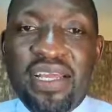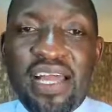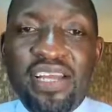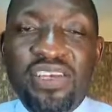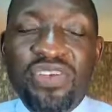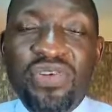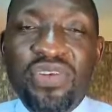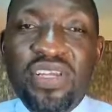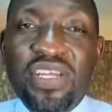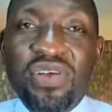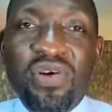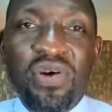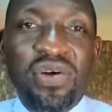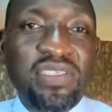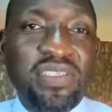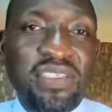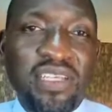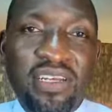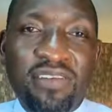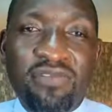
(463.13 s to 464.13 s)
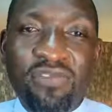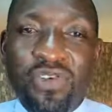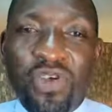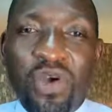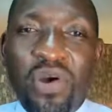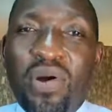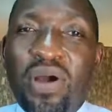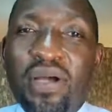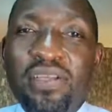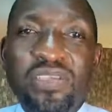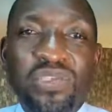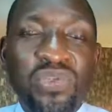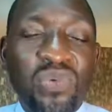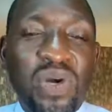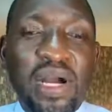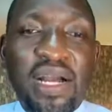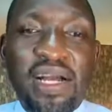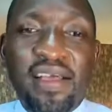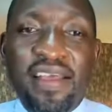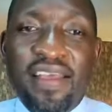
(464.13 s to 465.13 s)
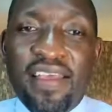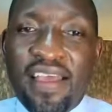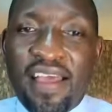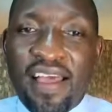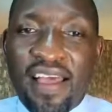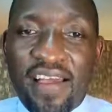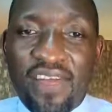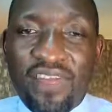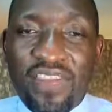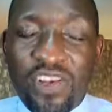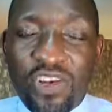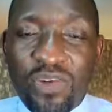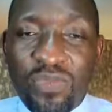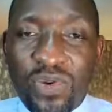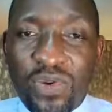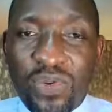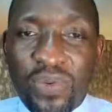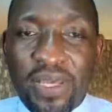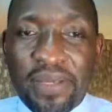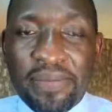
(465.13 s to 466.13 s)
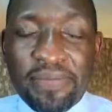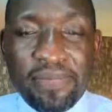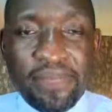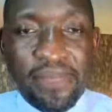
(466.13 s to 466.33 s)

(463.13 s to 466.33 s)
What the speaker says: And you need oxygen for your organs to work the normal way.